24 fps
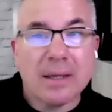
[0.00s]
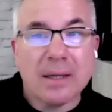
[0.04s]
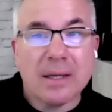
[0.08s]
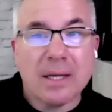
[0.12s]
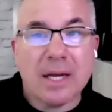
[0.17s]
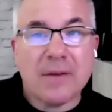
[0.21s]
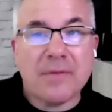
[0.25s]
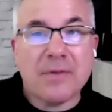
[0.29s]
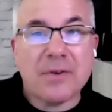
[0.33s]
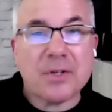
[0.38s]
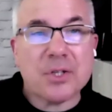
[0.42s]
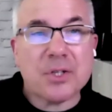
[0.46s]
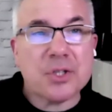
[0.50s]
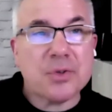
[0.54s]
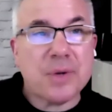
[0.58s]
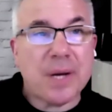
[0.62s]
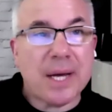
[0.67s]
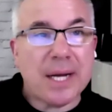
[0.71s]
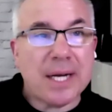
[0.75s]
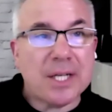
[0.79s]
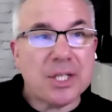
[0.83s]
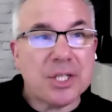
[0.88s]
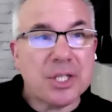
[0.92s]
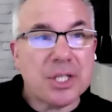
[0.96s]
If your
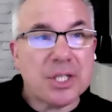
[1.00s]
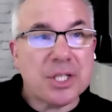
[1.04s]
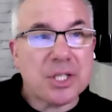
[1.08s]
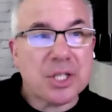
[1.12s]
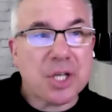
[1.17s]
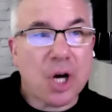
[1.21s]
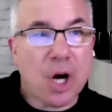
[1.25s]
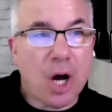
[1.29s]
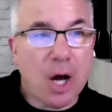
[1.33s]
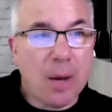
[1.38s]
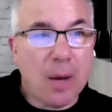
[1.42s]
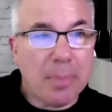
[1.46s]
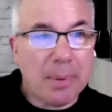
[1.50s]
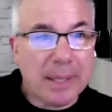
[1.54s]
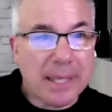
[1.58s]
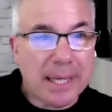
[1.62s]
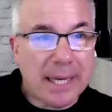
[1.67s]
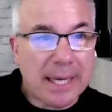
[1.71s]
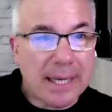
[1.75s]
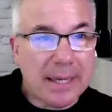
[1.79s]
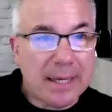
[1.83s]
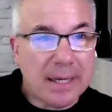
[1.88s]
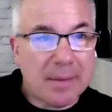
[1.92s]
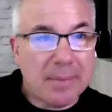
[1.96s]
strategy is
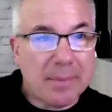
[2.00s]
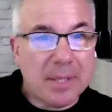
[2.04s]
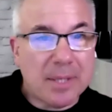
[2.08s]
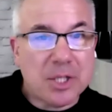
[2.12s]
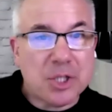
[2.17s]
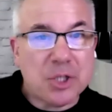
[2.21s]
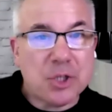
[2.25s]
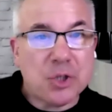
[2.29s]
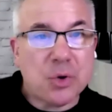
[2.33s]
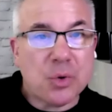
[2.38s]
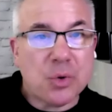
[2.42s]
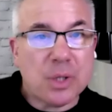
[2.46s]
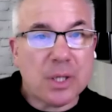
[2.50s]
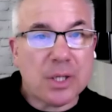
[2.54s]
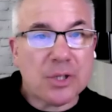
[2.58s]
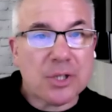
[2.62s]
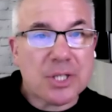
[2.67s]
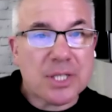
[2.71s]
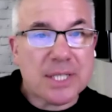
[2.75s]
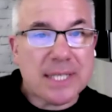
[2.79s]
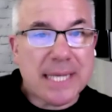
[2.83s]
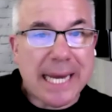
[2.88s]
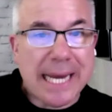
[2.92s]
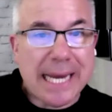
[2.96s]
complicated, it means you don't
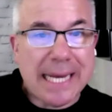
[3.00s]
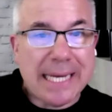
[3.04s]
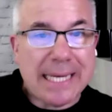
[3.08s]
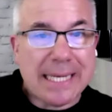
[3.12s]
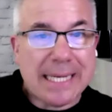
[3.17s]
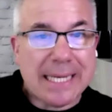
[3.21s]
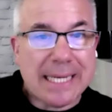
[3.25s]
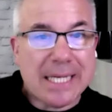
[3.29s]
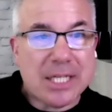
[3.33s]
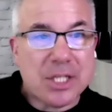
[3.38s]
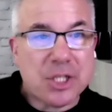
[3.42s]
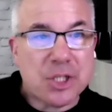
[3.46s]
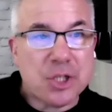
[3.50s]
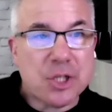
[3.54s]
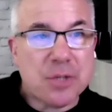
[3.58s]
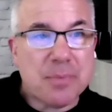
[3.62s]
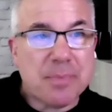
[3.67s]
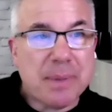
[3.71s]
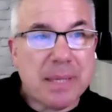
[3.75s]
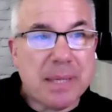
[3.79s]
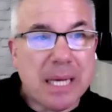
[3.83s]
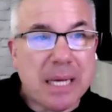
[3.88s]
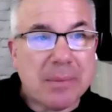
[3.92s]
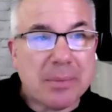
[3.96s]
understand it. It should
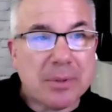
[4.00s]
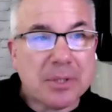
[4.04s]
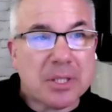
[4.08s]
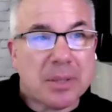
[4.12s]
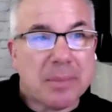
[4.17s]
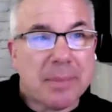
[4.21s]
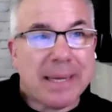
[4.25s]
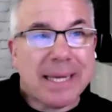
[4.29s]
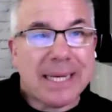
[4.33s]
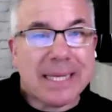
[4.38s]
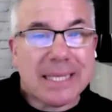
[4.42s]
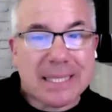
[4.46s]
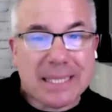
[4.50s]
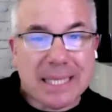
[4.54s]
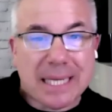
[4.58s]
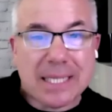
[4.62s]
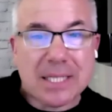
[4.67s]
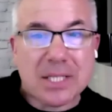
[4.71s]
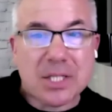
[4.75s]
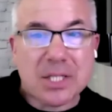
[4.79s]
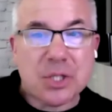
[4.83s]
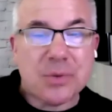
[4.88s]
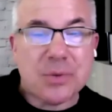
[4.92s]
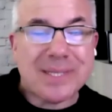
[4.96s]
be able to make
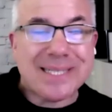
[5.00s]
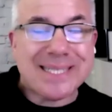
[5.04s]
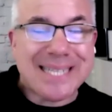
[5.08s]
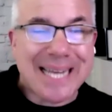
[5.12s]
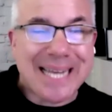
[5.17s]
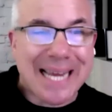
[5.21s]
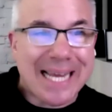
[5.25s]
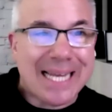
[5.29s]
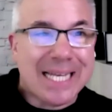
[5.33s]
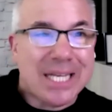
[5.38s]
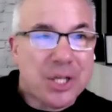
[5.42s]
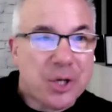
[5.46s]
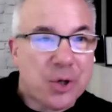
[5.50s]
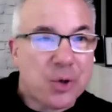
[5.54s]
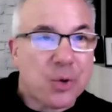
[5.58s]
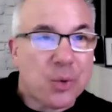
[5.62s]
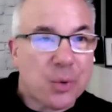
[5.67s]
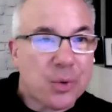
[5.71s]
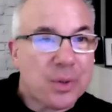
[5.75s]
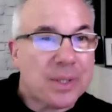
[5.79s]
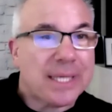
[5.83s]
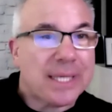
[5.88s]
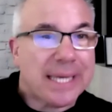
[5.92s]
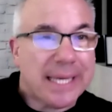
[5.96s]
sense to a 10 year
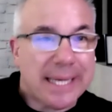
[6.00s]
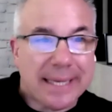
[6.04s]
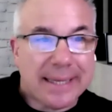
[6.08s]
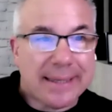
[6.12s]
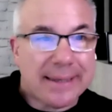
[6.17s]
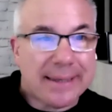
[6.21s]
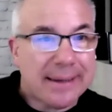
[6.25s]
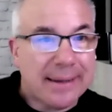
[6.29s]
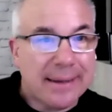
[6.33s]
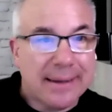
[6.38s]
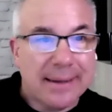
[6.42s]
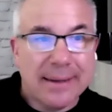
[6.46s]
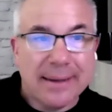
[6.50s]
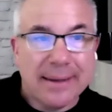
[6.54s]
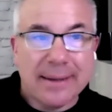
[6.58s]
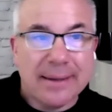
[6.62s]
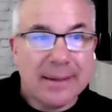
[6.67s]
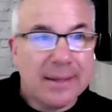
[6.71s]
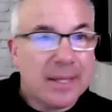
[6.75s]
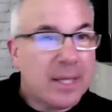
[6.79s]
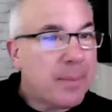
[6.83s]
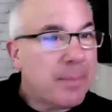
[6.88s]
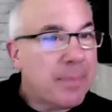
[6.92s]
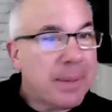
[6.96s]
old kid.
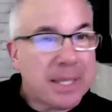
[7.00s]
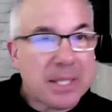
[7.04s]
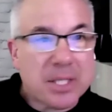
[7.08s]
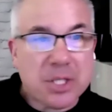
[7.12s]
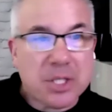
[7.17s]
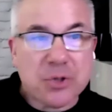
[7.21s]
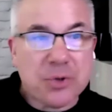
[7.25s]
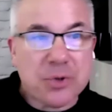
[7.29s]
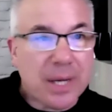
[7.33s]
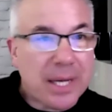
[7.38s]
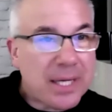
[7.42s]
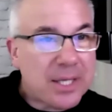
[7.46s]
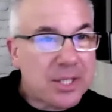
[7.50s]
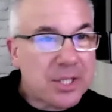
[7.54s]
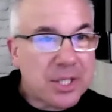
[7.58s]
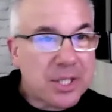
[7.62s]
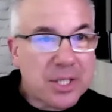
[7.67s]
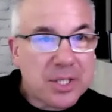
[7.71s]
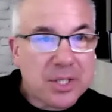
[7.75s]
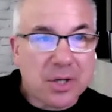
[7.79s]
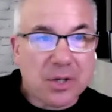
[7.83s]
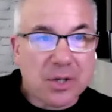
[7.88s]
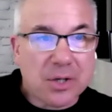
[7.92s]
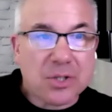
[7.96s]
The best
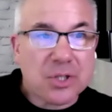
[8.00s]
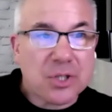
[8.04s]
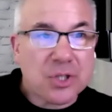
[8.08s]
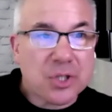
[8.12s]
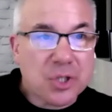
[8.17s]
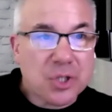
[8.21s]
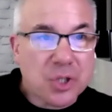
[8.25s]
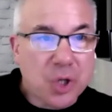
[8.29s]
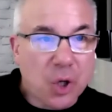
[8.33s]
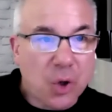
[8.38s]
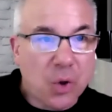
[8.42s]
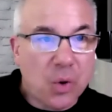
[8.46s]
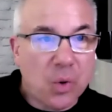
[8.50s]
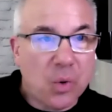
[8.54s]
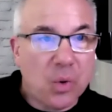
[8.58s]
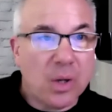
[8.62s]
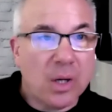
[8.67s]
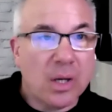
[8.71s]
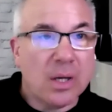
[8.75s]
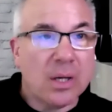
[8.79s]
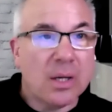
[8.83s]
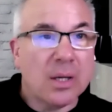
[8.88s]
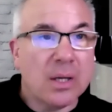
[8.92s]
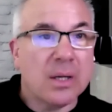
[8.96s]
strategies are so
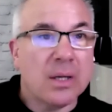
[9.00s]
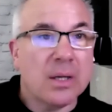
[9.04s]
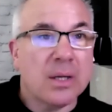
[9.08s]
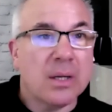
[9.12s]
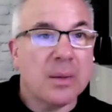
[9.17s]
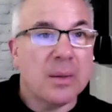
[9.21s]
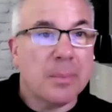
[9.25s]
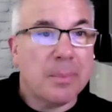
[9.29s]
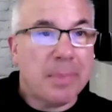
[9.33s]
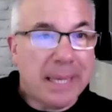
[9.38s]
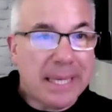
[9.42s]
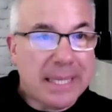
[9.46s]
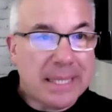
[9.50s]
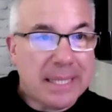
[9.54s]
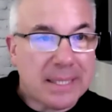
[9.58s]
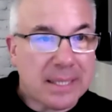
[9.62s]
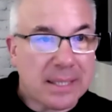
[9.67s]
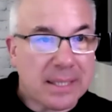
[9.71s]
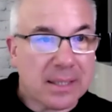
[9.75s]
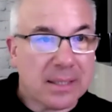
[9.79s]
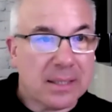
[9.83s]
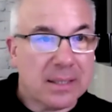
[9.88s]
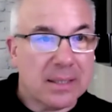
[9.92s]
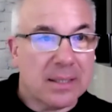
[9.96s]

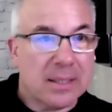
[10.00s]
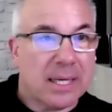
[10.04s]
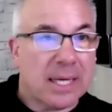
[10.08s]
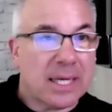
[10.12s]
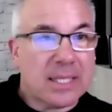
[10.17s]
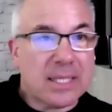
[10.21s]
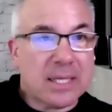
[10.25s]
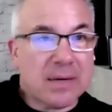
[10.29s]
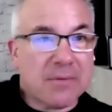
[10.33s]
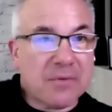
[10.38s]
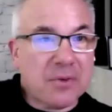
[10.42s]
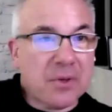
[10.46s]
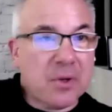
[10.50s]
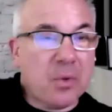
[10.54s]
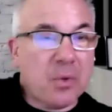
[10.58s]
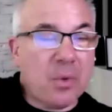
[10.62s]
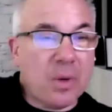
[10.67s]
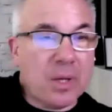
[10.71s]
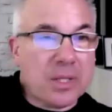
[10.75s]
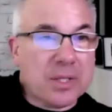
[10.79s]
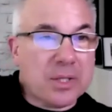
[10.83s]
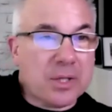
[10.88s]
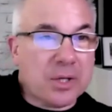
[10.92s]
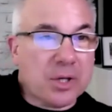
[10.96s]
basic, except for the
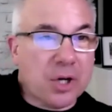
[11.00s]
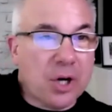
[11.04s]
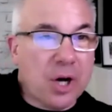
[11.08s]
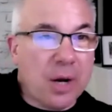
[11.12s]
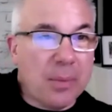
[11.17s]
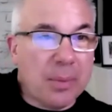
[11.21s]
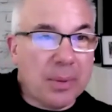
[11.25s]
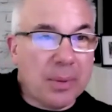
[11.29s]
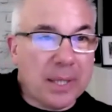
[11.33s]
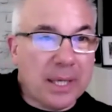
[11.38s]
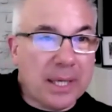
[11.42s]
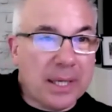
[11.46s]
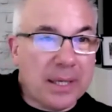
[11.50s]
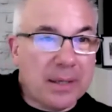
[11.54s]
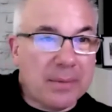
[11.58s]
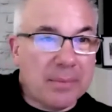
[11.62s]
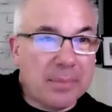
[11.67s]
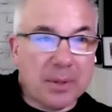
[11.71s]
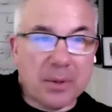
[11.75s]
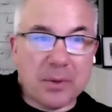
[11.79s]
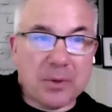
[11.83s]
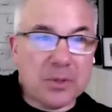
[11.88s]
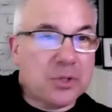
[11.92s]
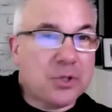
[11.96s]
ones that are complicated,
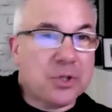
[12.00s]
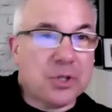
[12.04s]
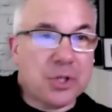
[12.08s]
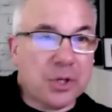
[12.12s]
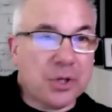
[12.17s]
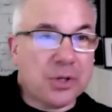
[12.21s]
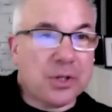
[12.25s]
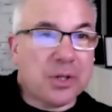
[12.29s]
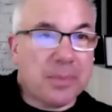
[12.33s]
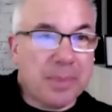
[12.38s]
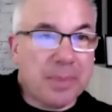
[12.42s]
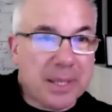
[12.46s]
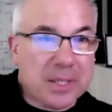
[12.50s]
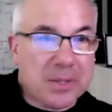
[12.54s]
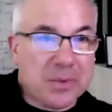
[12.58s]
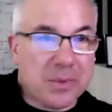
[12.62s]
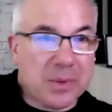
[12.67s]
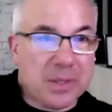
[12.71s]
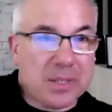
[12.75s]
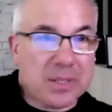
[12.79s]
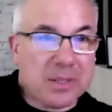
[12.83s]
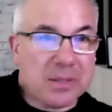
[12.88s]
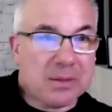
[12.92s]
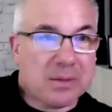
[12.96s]
but those usually aren't the best ones.